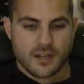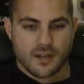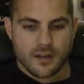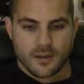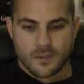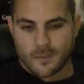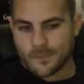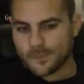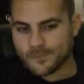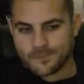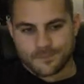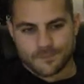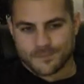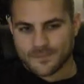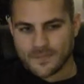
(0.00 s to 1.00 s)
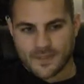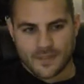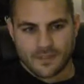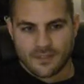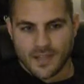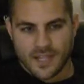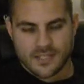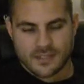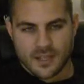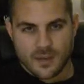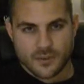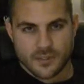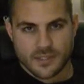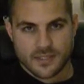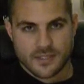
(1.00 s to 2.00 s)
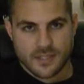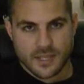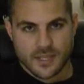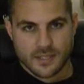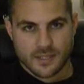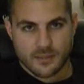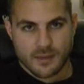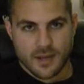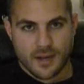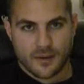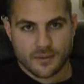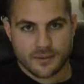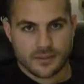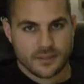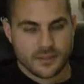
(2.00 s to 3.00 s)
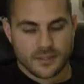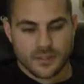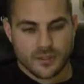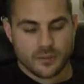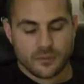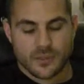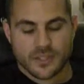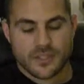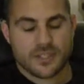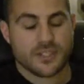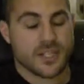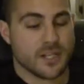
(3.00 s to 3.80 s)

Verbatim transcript: Um, that's not what this site is about, or what this